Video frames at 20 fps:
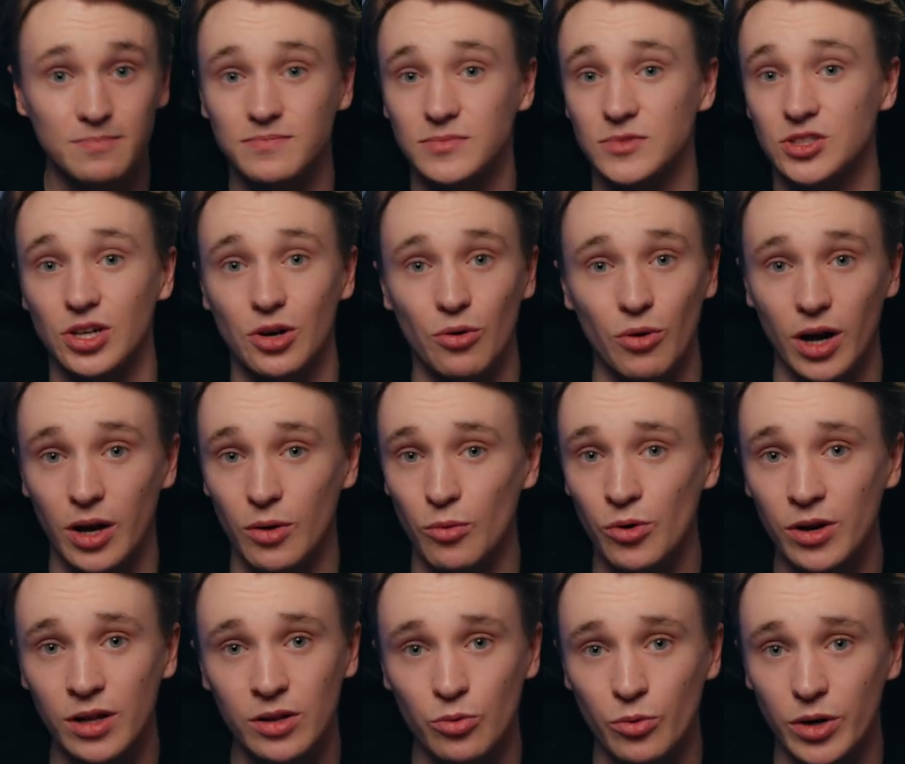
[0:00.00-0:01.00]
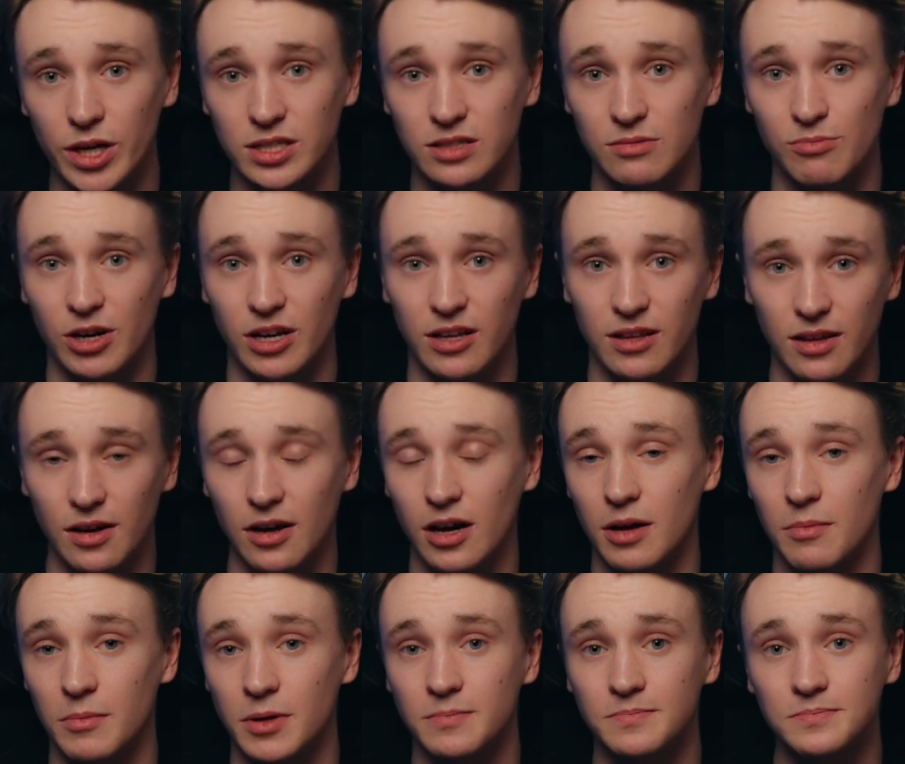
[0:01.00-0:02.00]
So I wouldn't waste my
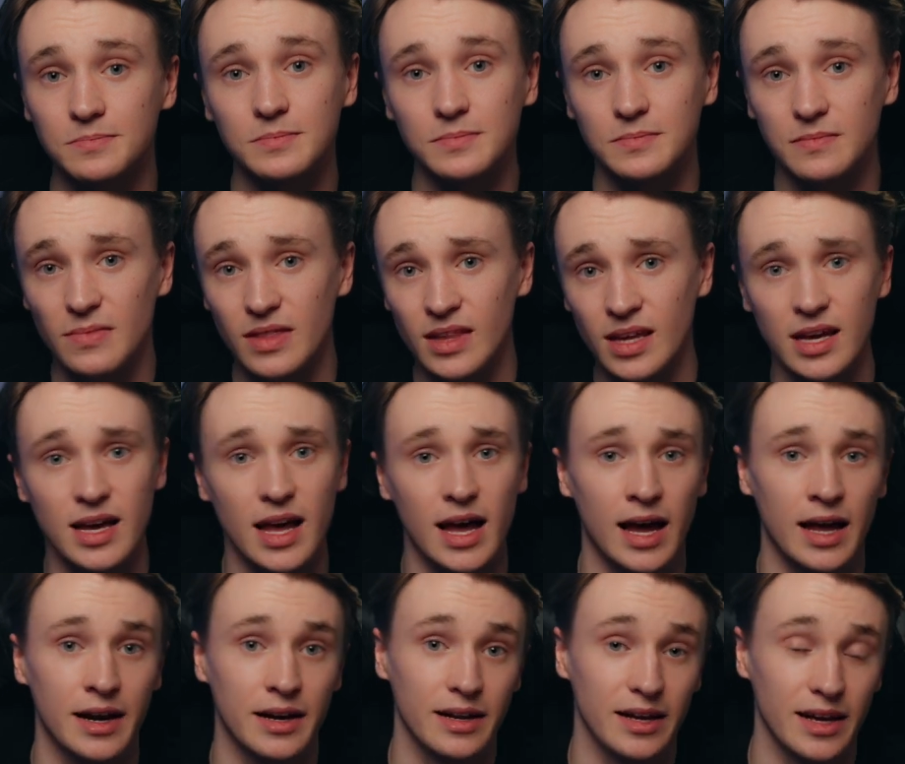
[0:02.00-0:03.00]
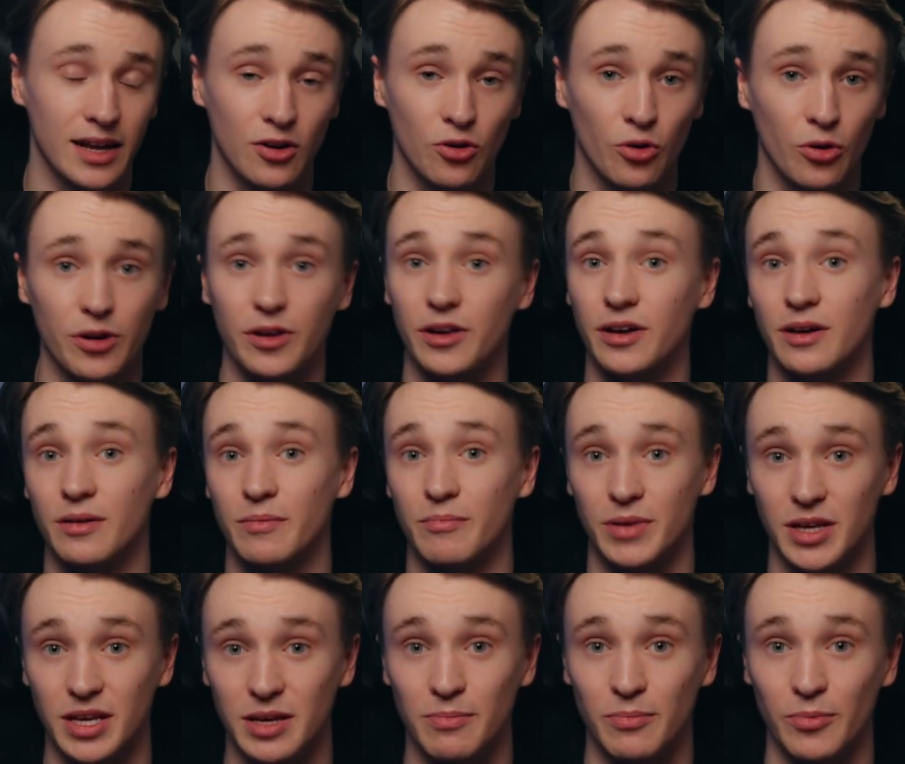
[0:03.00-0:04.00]
time and annoy
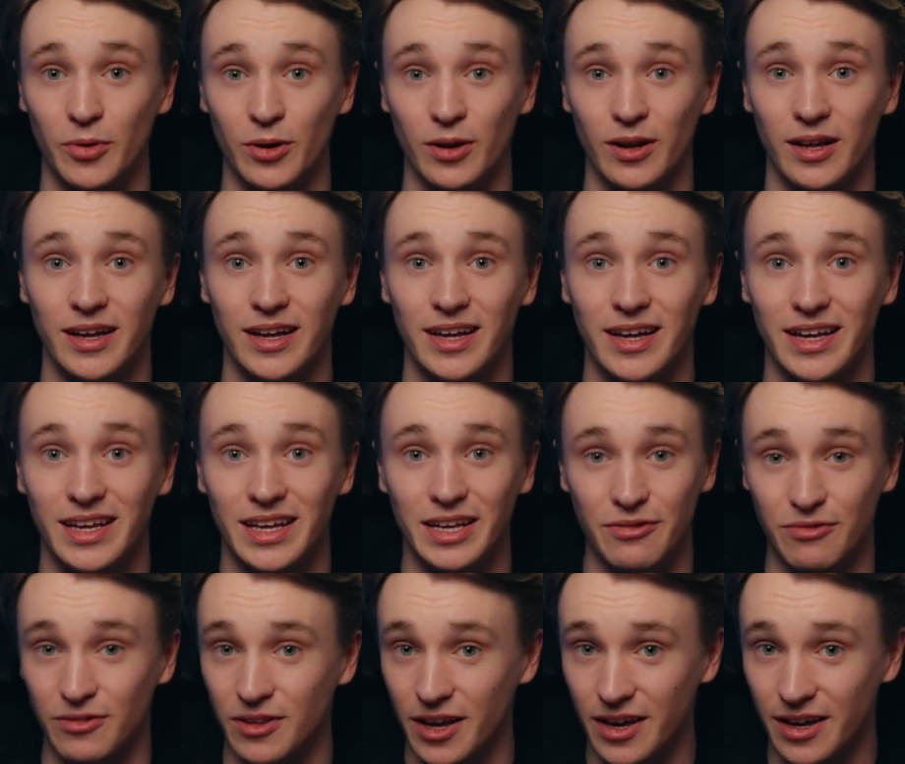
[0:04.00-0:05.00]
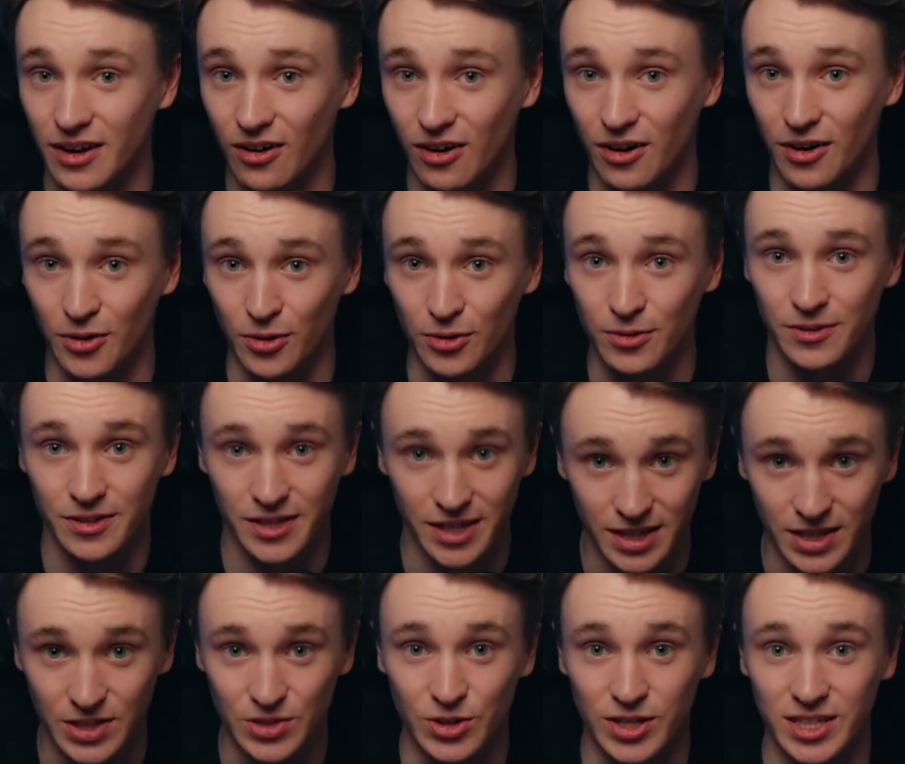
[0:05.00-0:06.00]
people if they are not
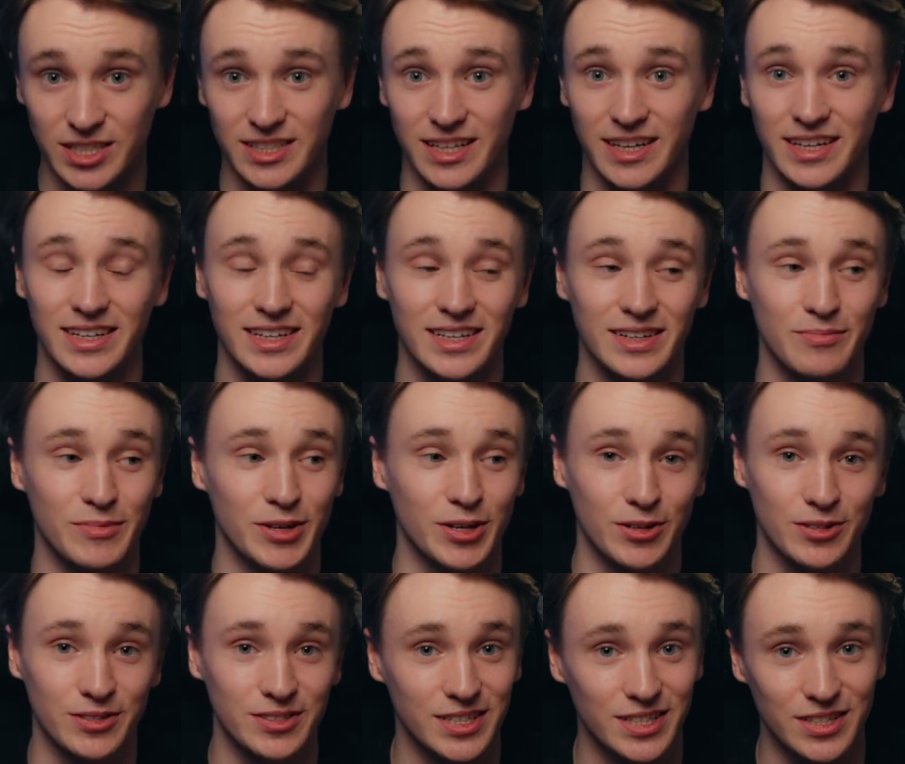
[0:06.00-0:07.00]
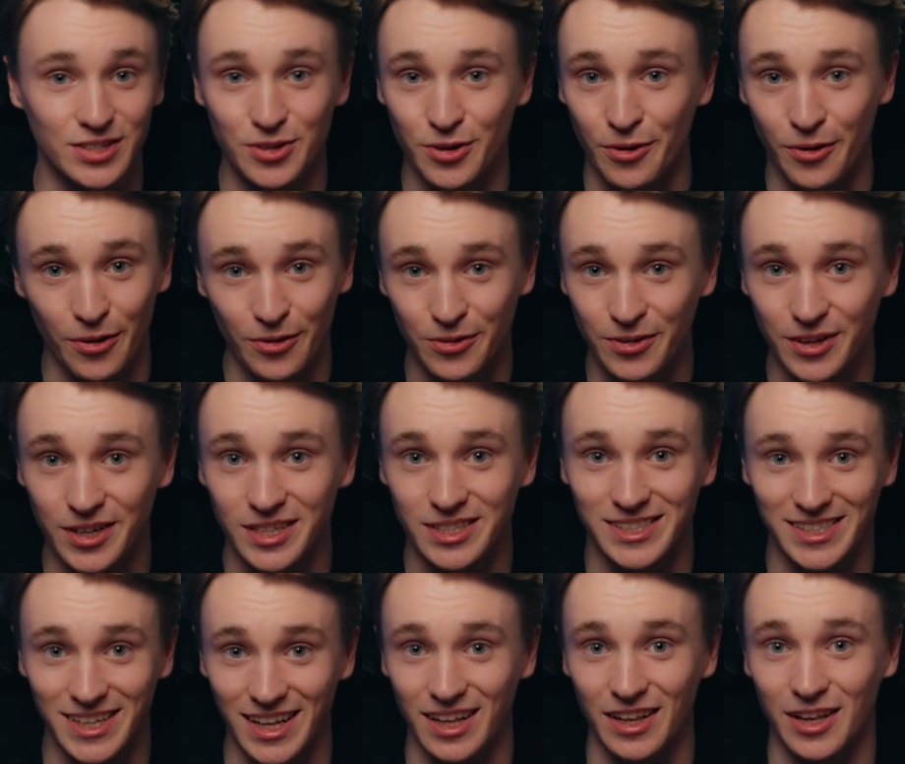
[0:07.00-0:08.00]
interested, because you're not going to
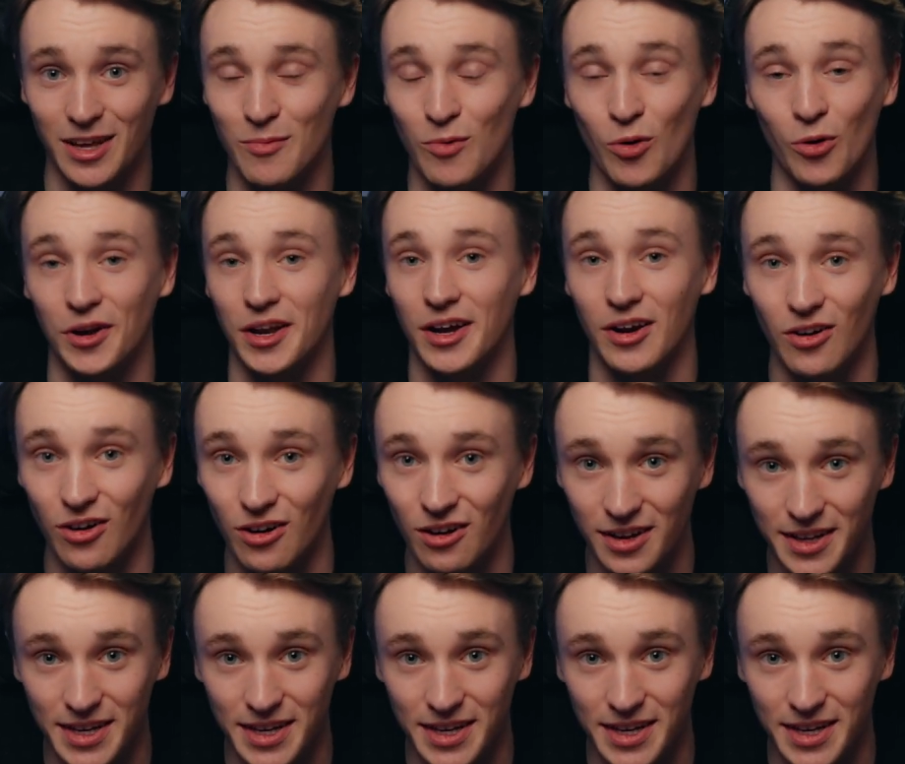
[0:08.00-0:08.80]
sell them on the call.